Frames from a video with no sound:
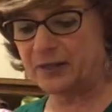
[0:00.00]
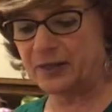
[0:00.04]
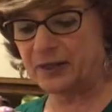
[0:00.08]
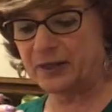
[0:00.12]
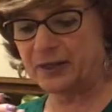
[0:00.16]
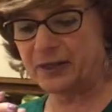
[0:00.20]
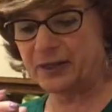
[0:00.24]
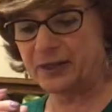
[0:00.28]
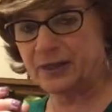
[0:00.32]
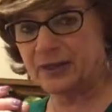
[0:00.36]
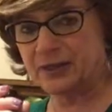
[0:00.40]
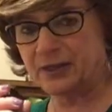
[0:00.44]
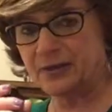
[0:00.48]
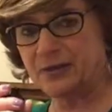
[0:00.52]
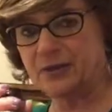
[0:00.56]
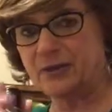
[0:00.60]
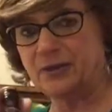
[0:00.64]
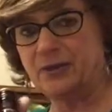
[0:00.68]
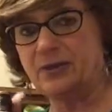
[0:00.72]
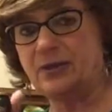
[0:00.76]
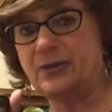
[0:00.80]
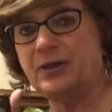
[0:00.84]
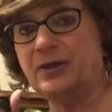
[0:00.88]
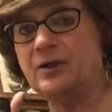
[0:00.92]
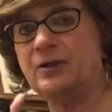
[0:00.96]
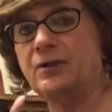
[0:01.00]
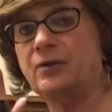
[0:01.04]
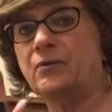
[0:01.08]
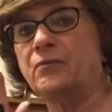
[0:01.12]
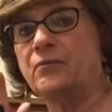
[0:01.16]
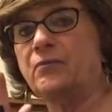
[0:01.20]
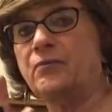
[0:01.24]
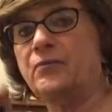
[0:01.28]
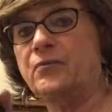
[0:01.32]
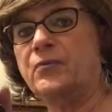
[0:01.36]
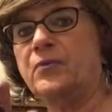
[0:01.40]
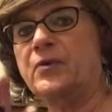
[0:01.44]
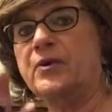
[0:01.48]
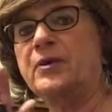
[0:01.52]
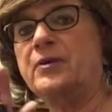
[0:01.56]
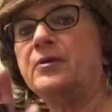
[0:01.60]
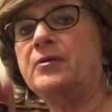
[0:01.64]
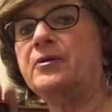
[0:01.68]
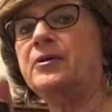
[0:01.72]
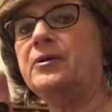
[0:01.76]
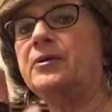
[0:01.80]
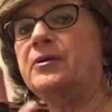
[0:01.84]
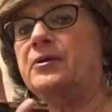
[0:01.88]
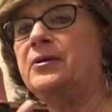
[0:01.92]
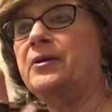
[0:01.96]
and they are
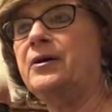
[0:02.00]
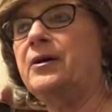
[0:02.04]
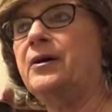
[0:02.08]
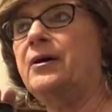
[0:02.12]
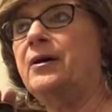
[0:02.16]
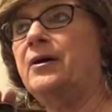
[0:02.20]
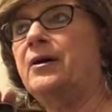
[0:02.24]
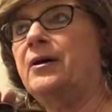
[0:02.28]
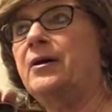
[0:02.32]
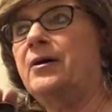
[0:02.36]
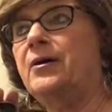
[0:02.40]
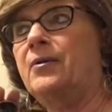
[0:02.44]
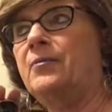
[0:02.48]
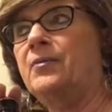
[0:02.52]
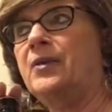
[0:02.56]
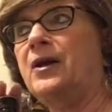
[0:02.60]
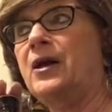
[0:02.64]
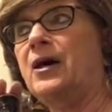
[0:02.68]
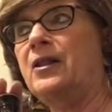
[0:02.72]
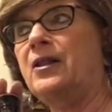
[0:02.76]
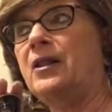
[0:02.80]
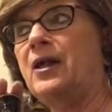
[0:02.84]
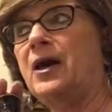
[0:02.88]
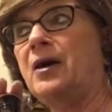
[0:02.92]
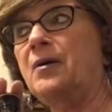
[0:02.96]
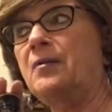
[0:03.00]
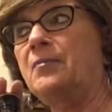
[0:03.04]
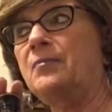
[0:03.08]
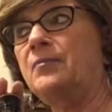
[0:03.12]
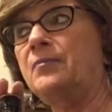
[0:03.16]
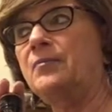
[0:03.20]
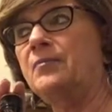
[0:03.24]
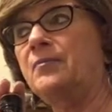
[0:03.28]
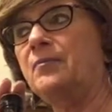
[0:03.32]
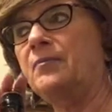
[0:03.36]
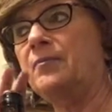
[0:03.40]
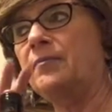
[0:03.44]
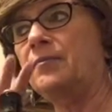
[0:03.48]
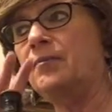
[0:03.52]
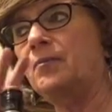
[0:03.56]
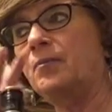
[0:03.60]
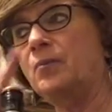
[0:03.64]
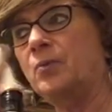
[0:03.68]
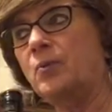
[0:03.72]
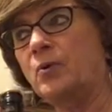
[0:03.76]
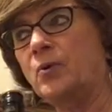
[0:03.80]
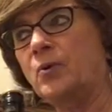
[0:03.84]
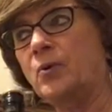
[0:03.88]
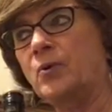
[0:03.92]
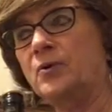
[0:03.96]
really a lot
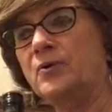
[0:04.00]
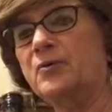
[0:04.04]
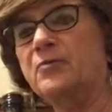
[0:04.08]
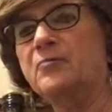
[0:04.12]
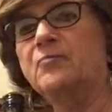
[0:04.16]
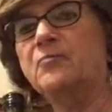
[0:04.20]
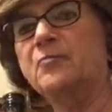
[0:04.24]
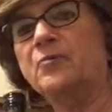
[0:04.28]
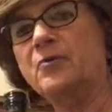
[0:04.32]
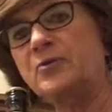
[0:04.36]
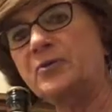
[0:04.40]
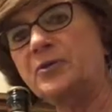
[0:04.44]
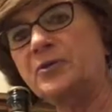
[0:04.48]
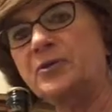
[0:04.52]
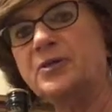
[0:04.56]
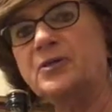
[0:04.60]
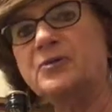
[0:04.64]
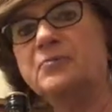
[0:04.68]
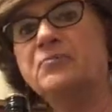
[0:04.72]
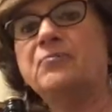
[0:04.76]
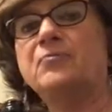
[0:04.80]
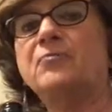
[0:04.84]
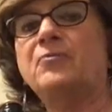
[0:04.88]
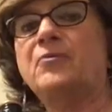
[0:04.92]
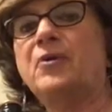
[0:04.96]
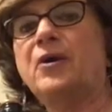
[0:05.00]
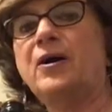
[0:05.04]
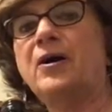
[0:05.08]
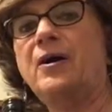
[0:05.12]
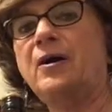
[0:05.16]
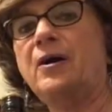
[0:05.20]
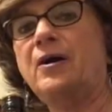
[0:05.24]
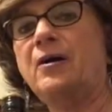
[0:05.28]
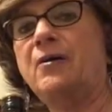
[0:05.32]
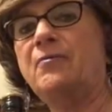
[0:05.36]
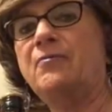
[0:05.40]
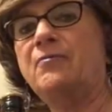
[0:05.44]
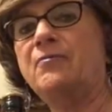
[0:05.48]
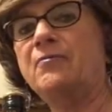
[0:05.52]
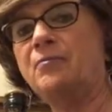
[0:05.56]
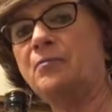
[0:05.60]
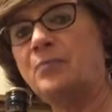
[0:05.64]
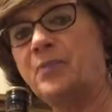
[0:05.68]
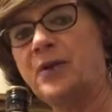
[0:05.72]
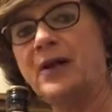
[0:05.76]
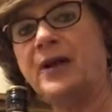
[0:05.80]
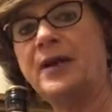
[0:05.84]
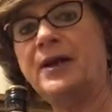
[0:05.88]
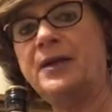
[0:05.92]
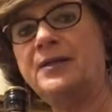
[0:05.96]
more divergence of
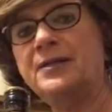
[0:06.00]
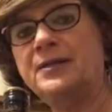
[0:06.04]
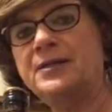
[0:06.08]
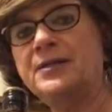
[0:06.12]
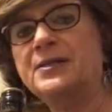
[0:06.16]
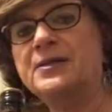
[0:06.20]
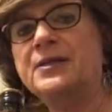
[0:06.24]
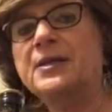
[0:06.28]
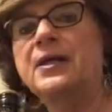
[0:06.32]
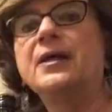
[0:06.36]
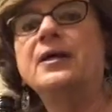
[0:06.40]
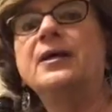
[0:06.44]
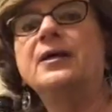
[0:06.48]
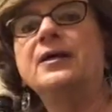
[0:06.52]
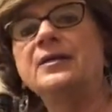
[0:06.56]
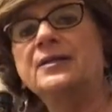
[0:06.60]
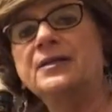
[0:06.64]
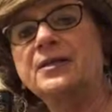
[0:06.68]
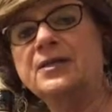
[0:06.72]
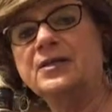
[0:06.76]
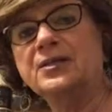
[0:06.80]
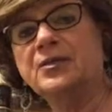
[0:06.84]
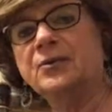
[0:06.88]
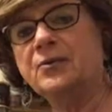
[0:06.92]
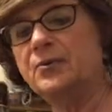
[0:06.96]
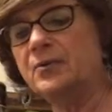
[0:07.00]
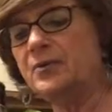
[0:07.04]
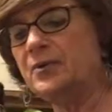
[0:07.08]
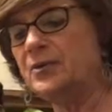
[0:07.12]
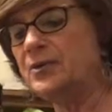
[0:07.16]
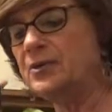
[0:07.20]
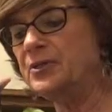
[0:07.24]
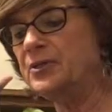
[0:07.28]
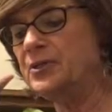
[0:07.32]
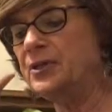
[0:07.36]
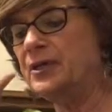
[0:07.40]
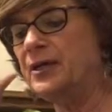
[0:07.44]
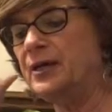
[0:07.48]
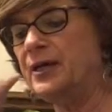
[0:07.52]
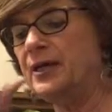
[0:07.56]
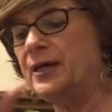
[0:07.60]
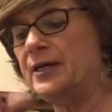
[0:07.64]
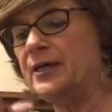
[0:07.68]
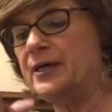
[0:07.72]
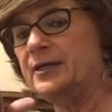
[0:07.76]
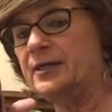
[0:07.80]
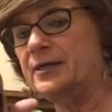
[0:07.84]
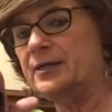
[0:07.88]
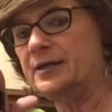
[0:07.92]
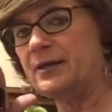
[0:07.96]
brands, distilleries,
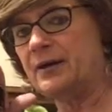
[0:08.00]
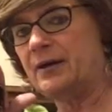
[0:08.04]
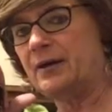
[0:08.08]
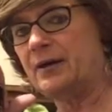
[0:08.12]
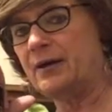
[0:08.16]
and